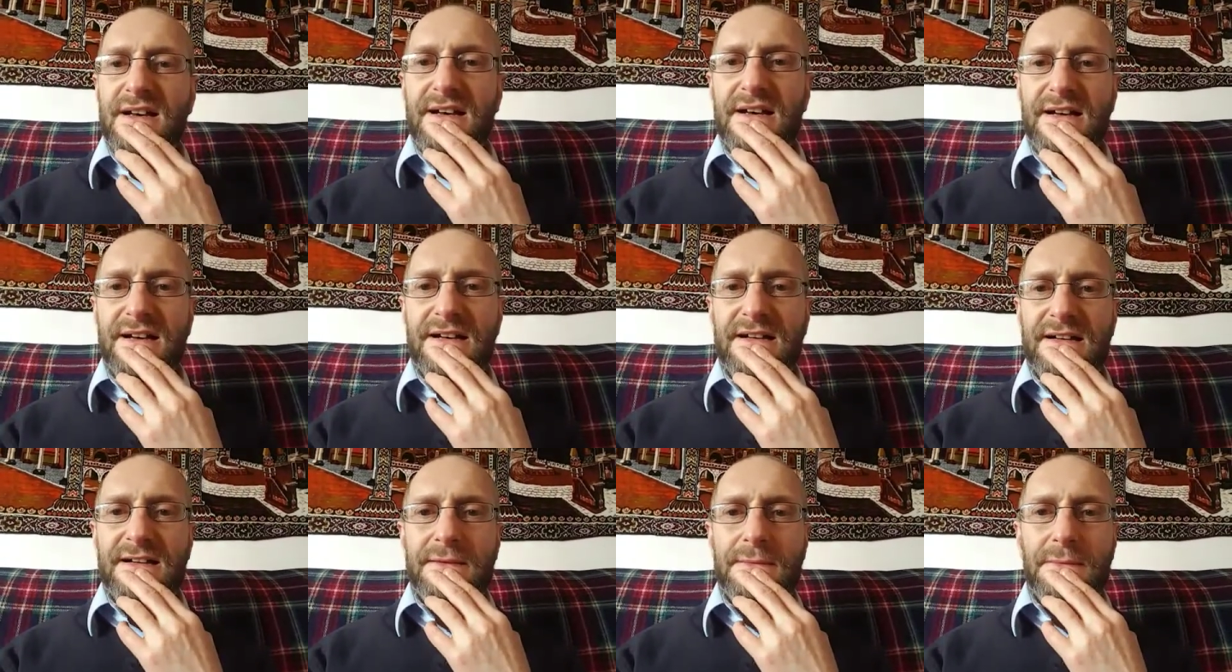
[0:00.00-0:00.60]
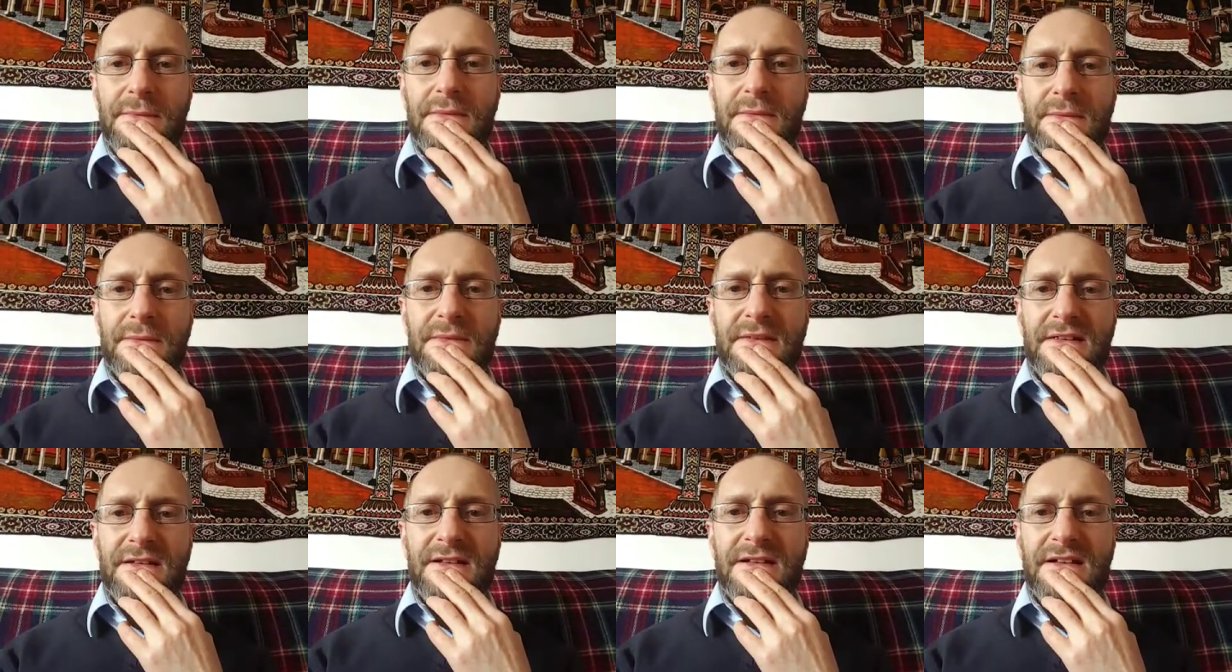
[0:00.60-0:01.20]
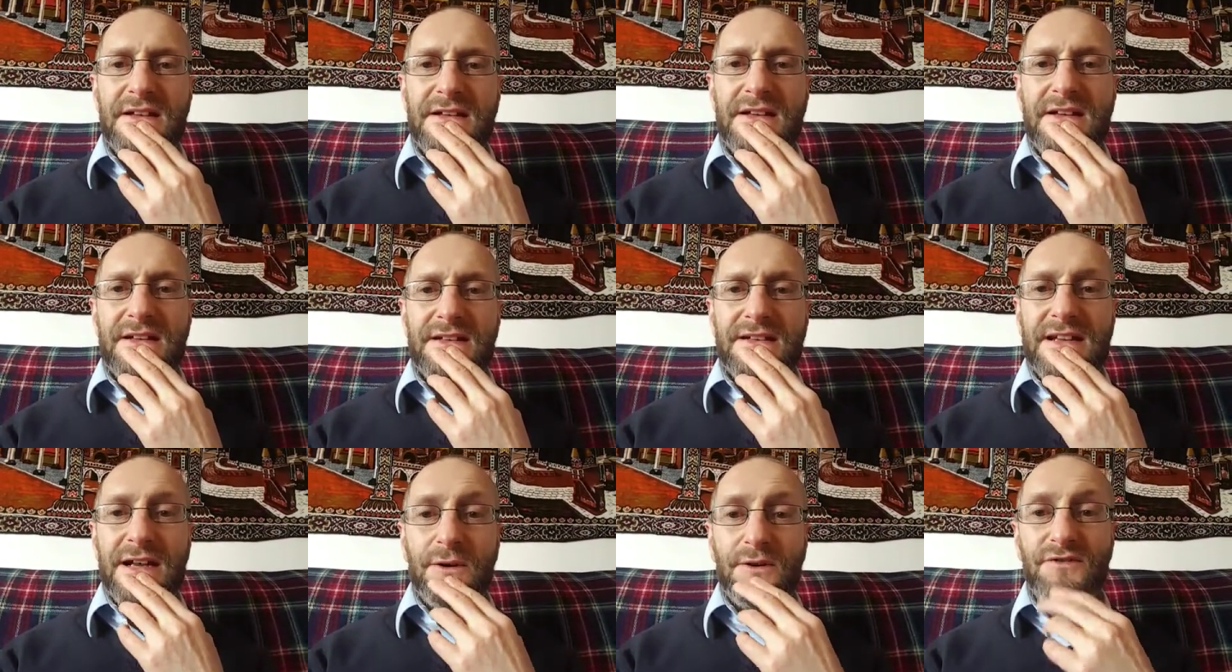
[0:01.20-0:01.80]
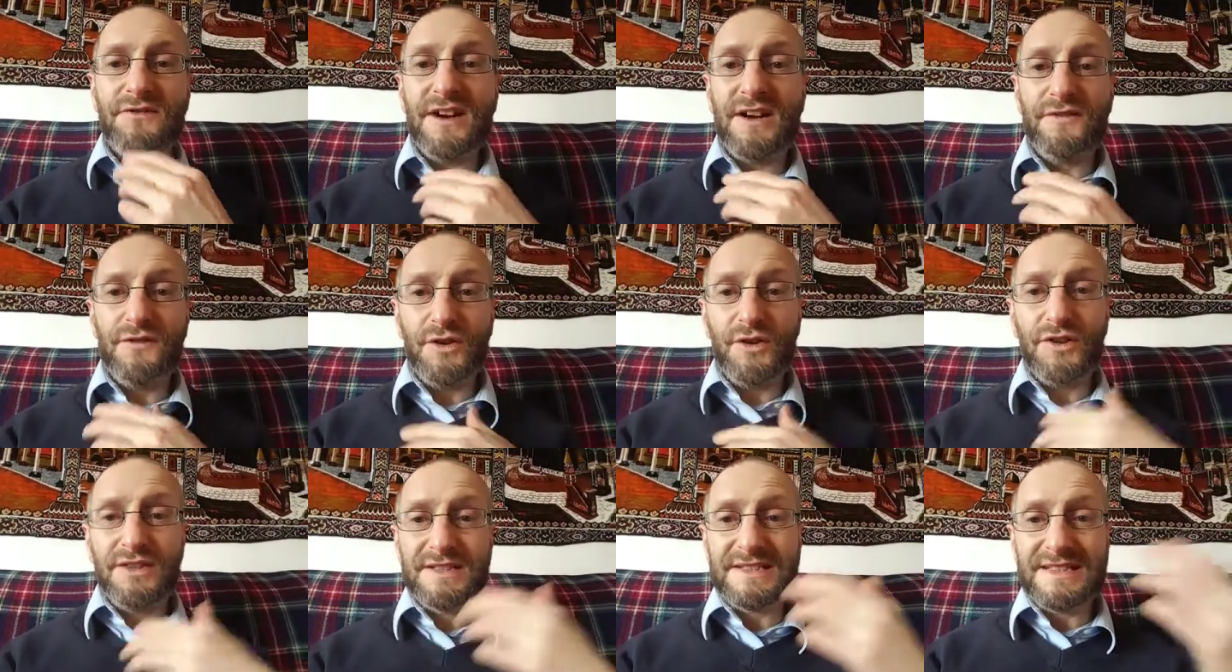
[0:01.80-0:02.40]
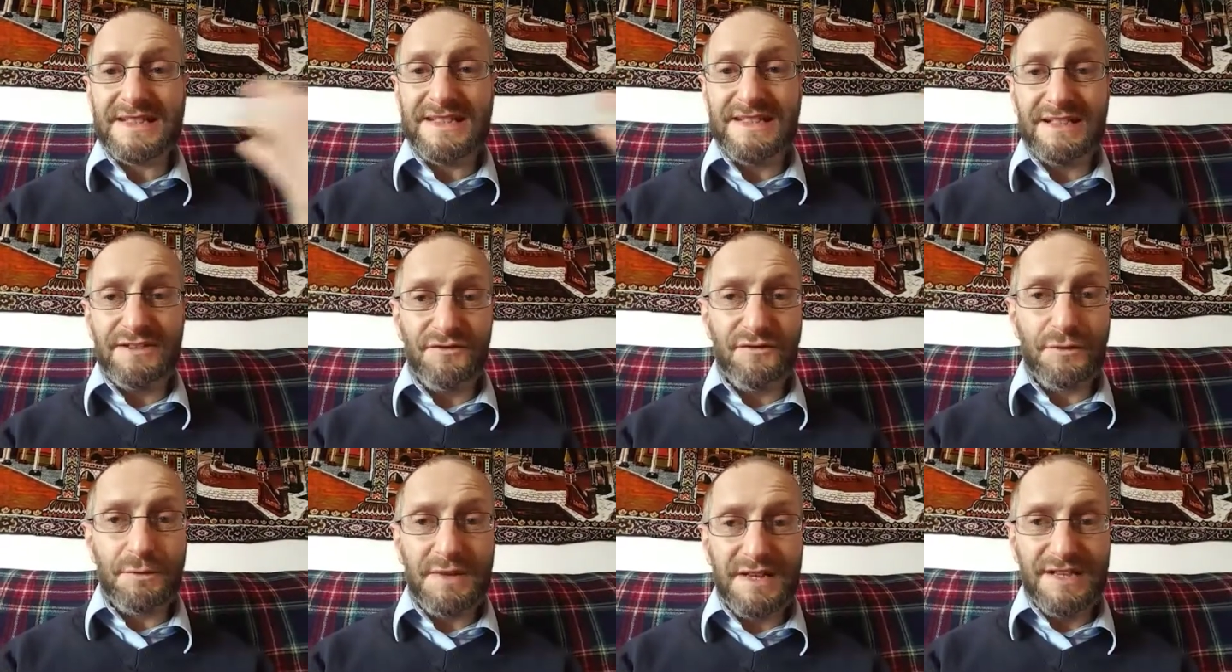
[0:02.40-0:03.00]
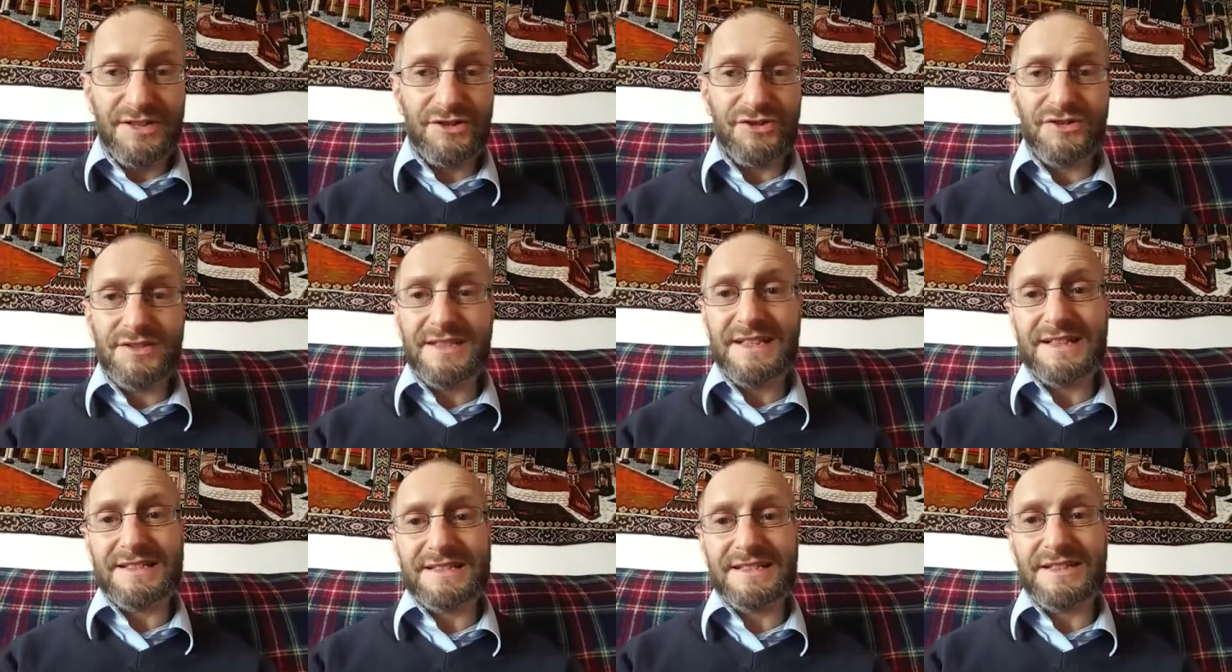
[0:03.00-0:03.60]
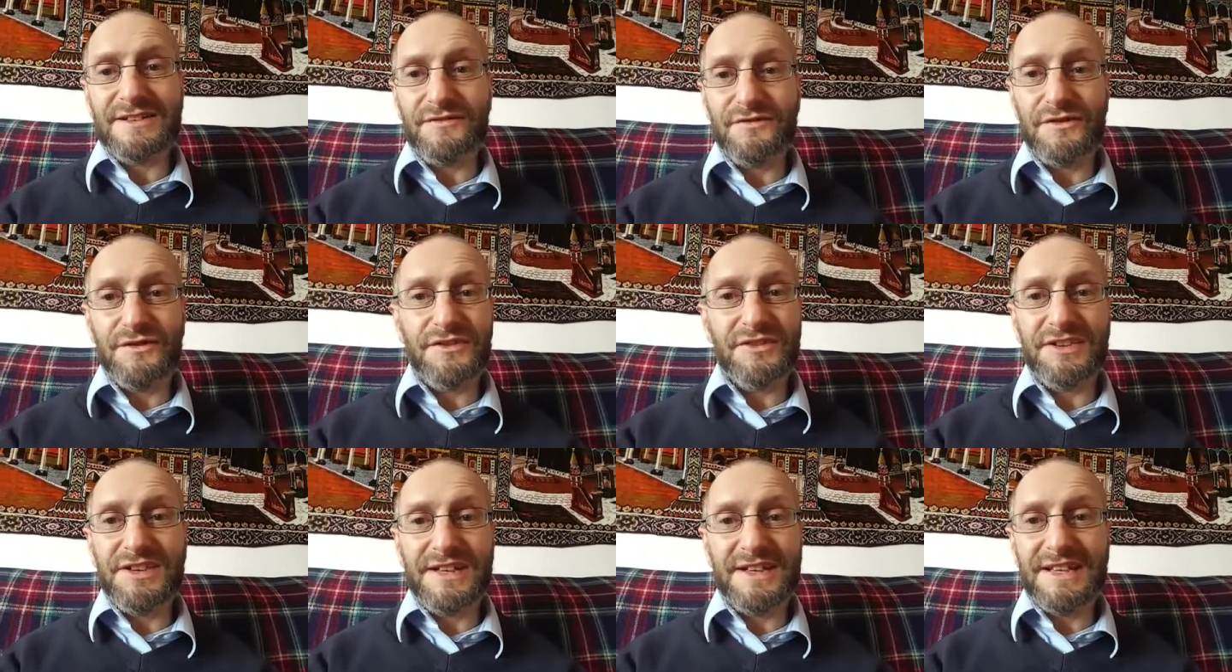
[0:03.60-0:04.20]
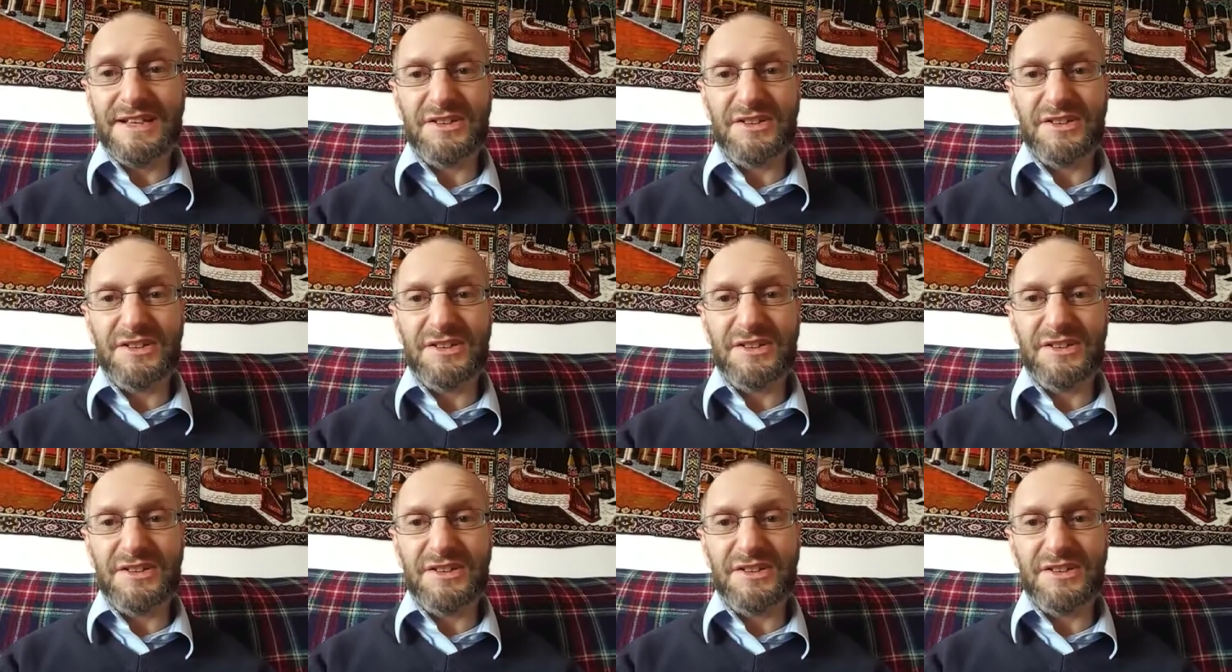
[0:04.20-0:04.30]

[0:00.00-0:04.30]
Now, if I volunteer the information, that's a different thing.